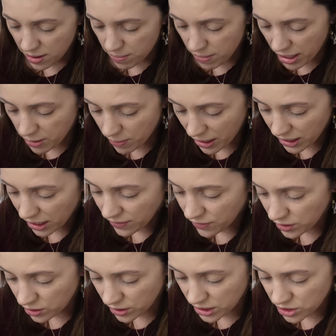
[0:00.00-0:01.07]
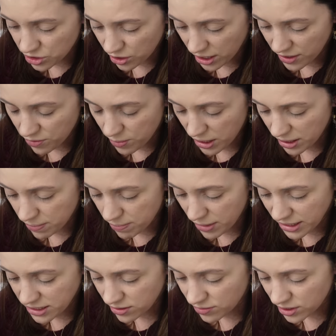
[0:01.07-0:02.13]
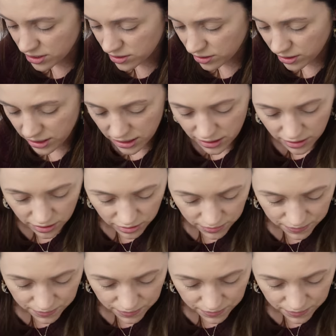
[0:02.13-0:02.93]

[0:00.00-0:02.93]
make my life a little easier. I've made a mess of these already though.